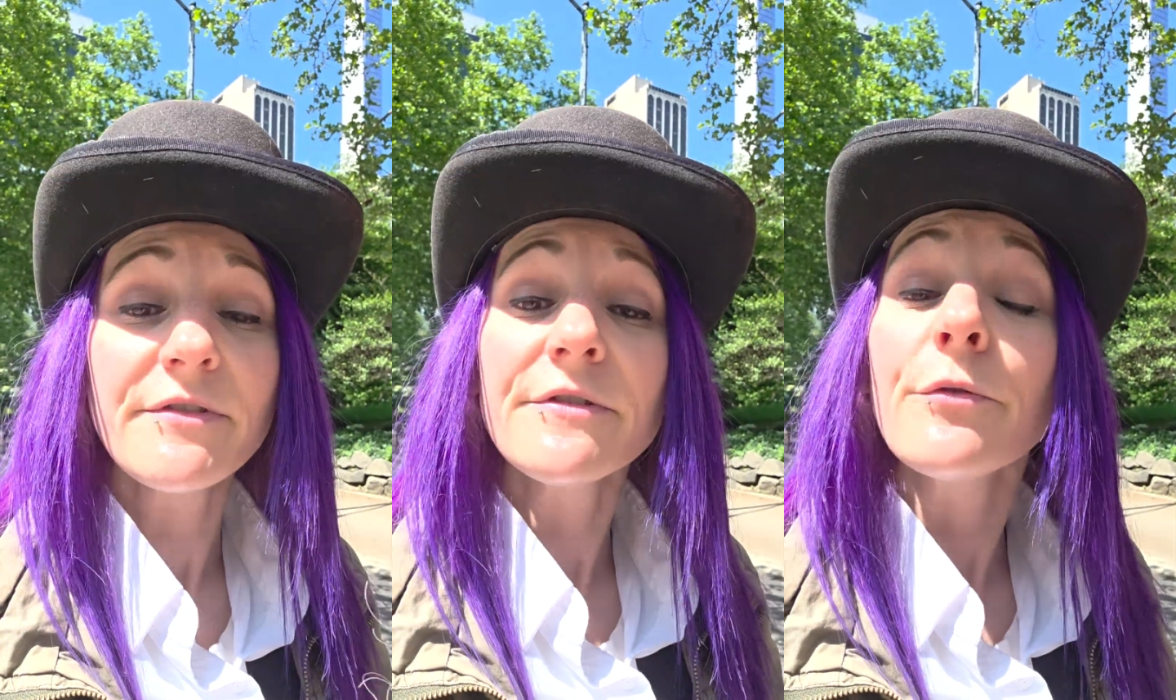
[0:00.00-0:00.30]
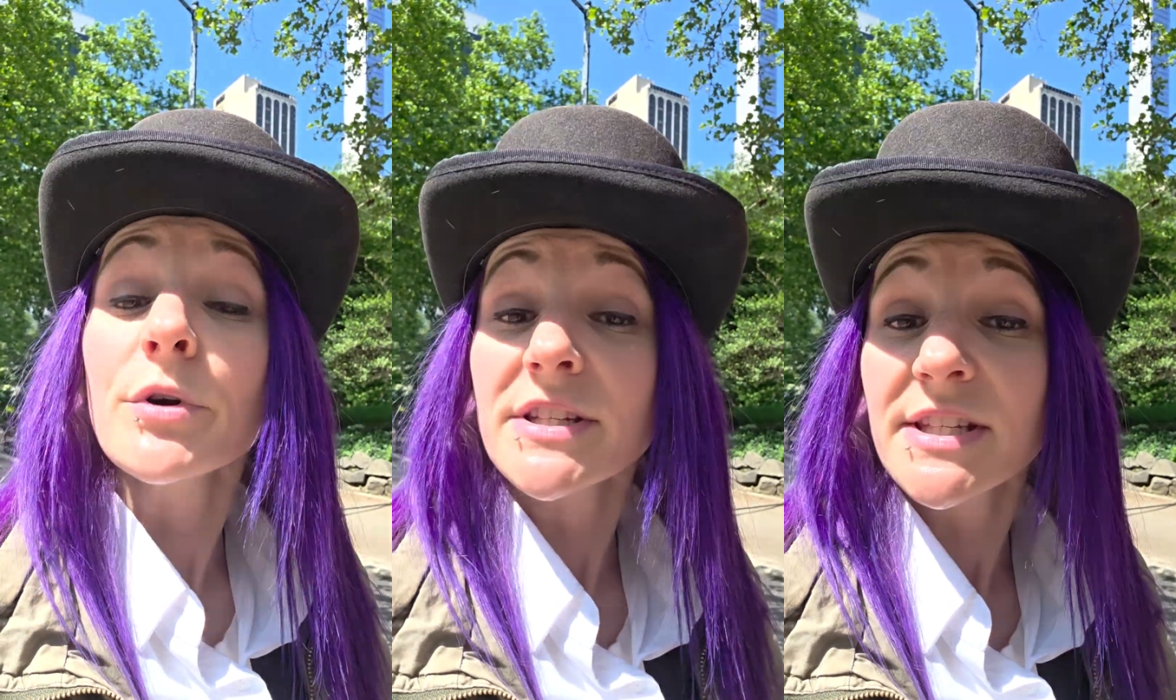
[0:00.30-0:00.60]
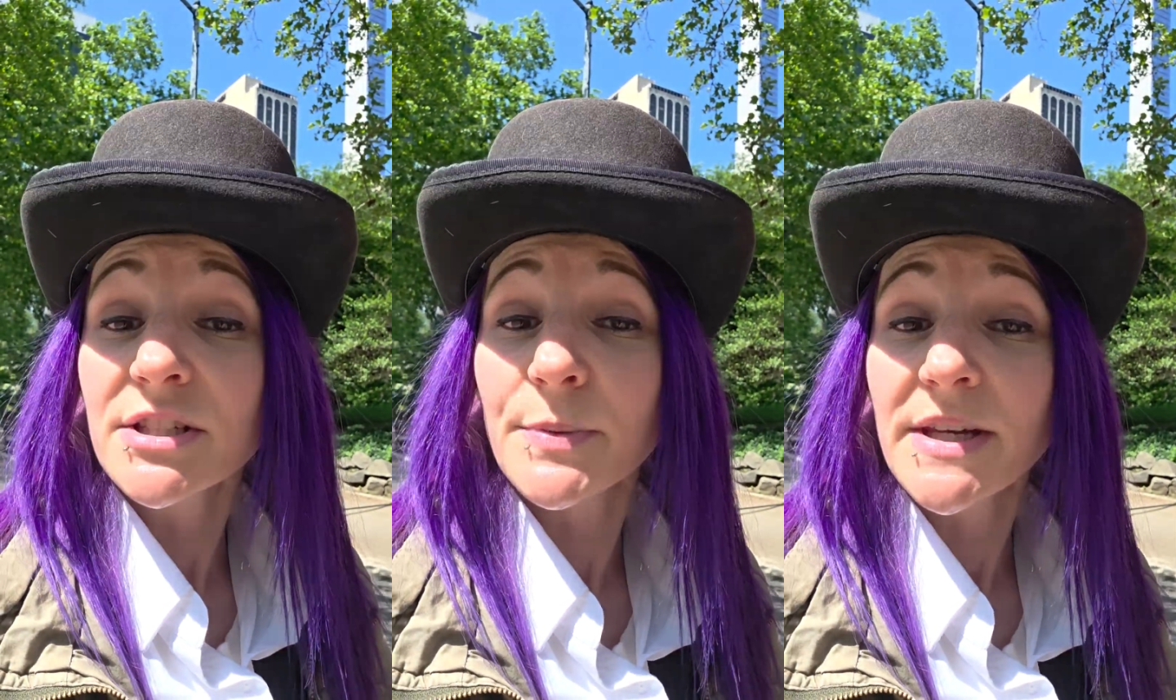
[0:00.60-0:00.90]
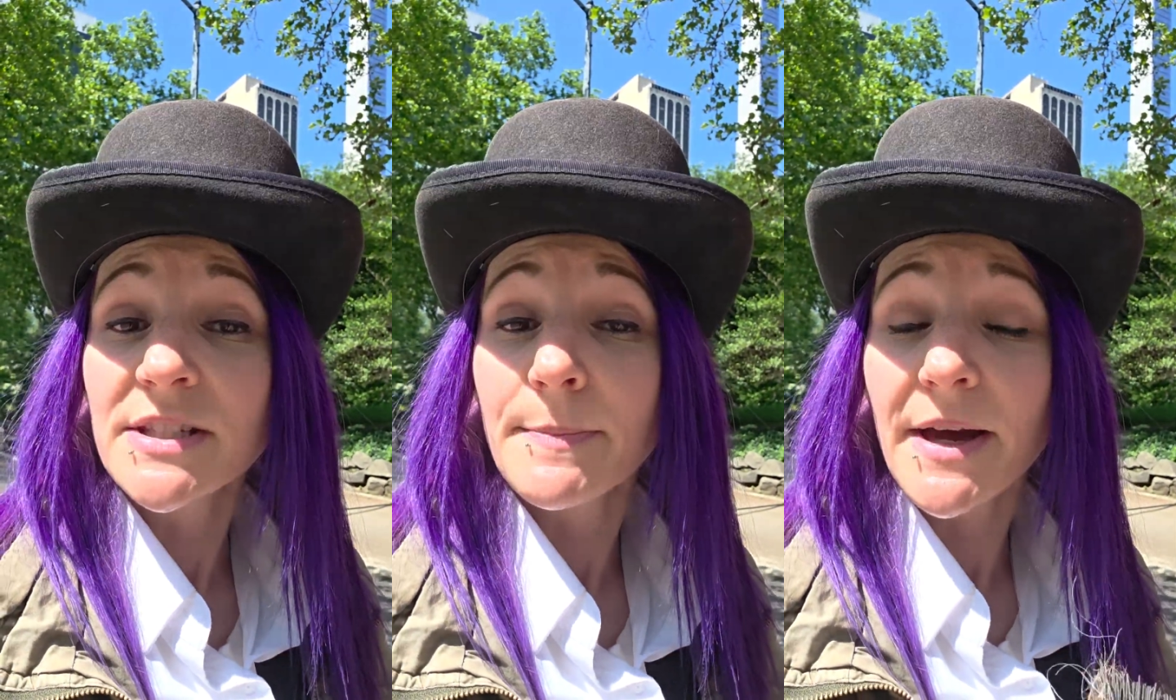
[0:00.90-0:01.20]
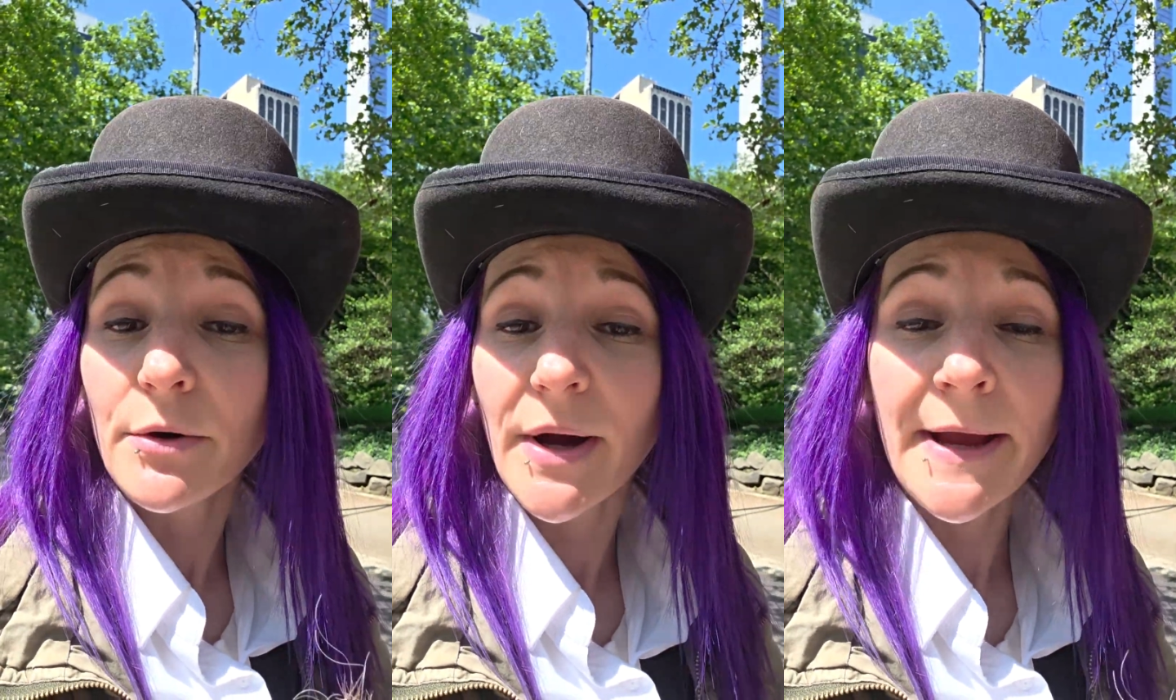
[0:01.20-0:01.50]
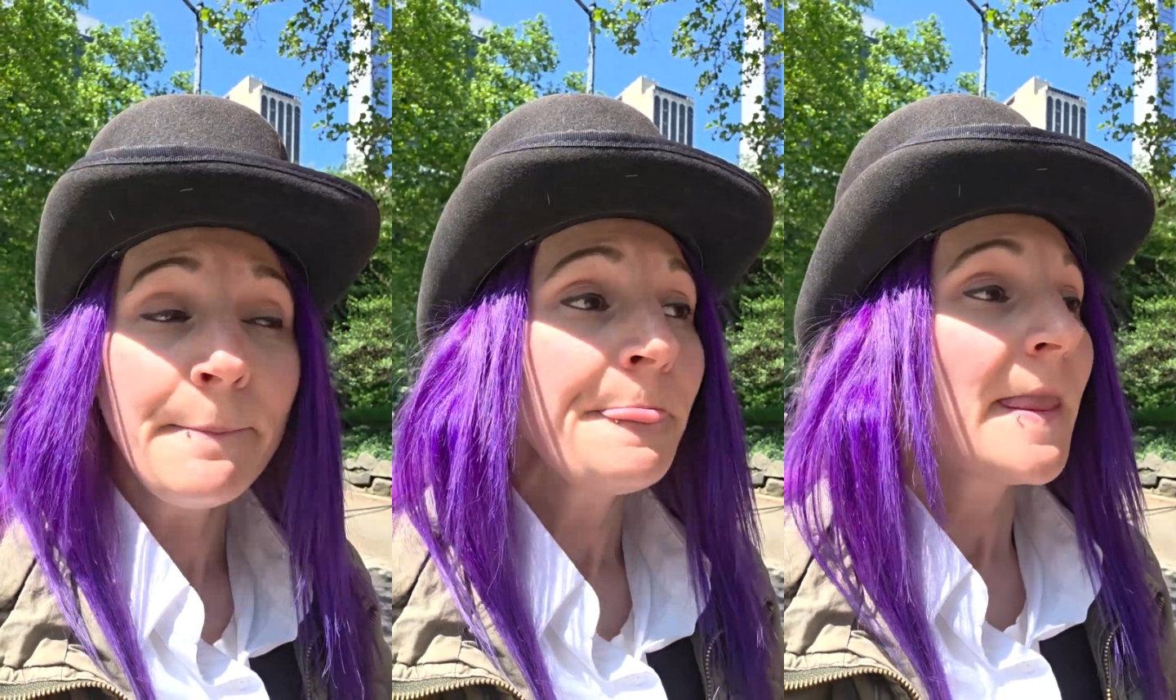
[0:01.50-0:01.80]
every 4 to 6 weeks, by the way.